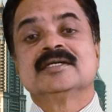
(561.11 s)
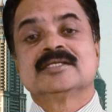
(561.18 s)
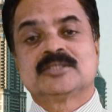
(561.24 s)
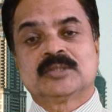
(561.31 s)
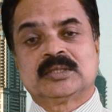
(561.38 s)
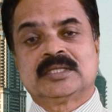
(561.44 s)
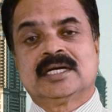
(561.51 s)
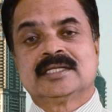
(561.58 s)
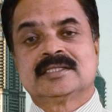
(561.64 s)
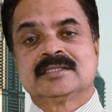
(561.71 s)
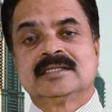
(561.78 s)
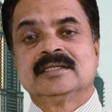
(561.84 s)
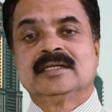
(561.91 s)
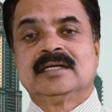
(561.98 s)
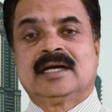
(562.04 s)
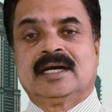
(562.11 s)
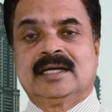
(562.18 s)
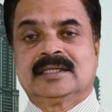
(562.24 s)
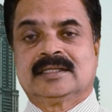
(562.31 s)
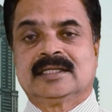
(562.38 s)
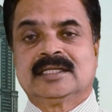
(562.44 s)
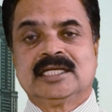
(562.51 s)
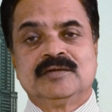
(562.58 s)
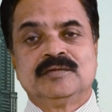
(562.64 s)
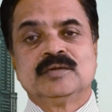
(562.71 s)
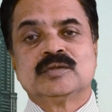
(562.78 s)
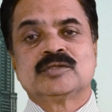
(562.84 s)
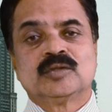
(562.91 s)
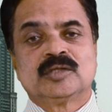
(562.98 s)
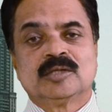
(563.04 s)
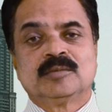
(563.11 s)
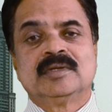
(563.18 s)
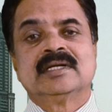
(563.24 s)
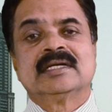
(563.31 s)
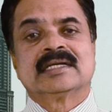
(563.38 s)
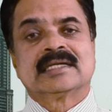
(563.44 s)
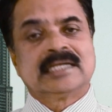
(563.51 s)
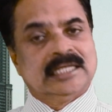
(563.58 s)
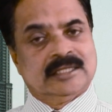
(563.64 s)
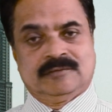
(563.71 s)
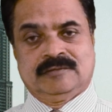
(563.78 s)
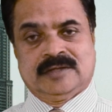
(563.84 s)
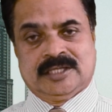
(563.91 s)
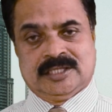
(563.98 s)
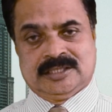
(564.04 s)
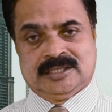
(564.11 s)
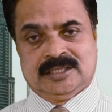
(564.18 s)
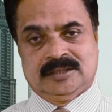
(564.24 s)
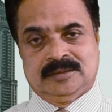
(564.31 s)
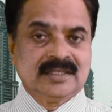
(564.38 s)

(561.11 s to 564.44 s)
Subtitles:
so that I can give you suitable clarification.